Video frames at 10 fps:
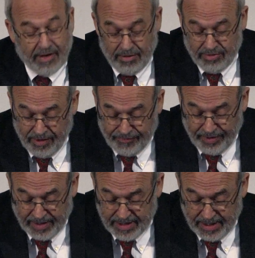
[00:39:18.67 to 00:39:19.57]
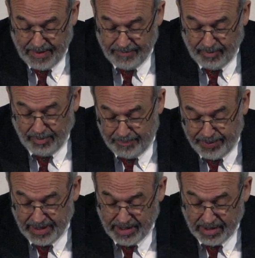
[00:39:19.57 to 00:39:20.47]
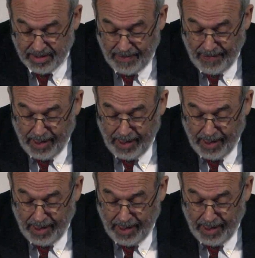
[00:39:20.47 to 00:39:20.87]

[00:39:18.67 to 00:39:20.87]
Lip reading: no different from opinion,